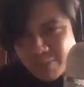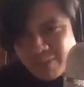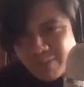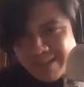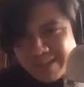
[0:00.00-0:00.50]

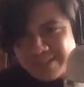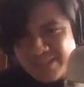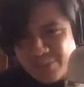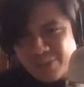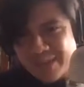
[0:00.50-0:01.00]

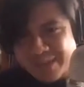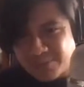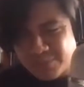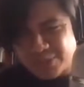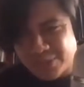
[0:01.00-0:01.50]
SQL
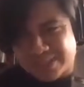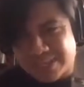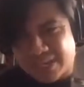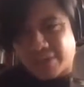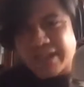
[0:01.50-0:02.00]
experts all the
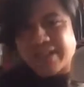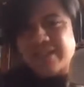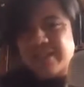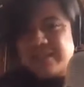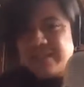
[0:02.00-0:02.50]
time, right? I
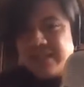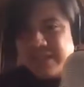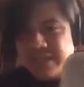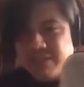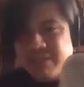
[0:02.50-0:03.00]
think
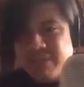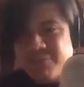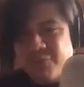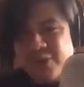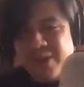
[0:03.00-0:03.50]
it's
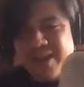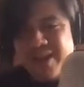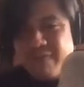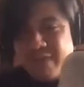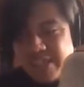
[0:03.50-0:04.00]
more
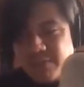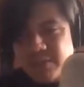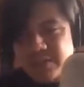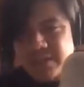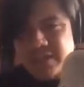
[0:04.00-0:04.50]

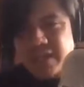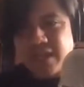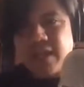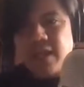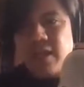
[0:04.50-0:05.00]
feasible to say,
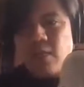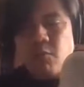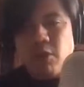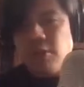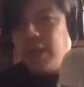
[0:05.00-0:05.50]

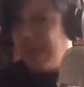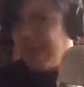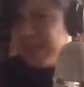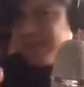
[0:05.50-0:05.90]
well, hey, you're a